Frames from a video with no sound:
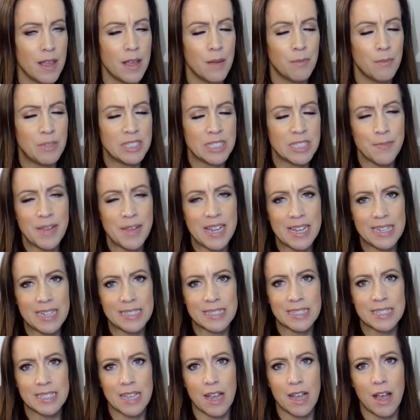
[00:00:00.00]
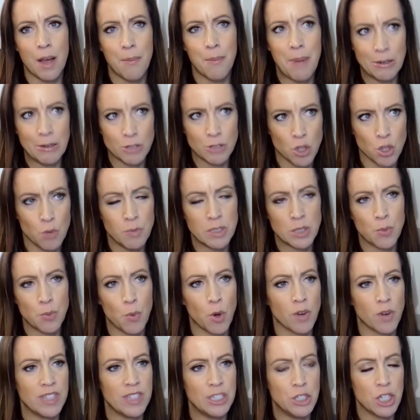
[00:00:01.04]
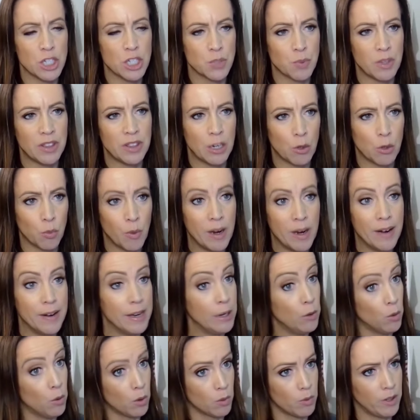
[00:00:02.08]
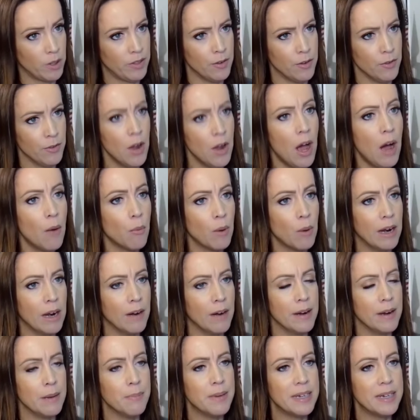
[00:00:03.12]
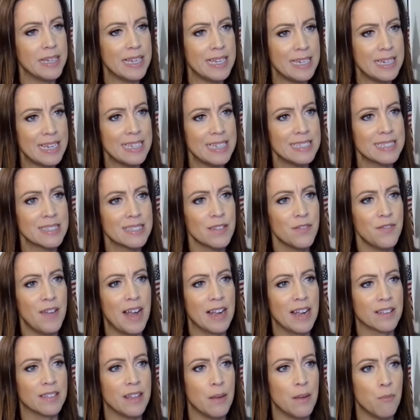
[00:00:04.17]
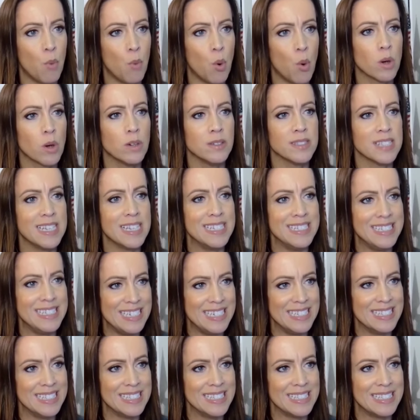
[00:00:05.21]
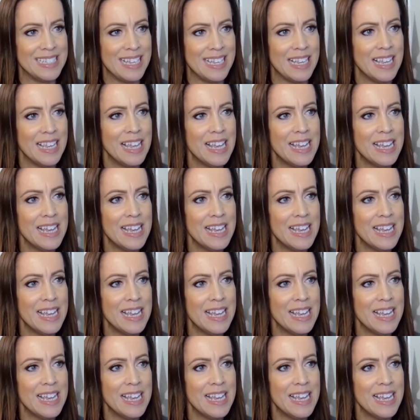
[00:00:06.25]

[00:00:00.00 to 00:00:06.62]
But to me, it's about so much more than just what they're wearing or what they're not wearing, but it is the fact that morals and decency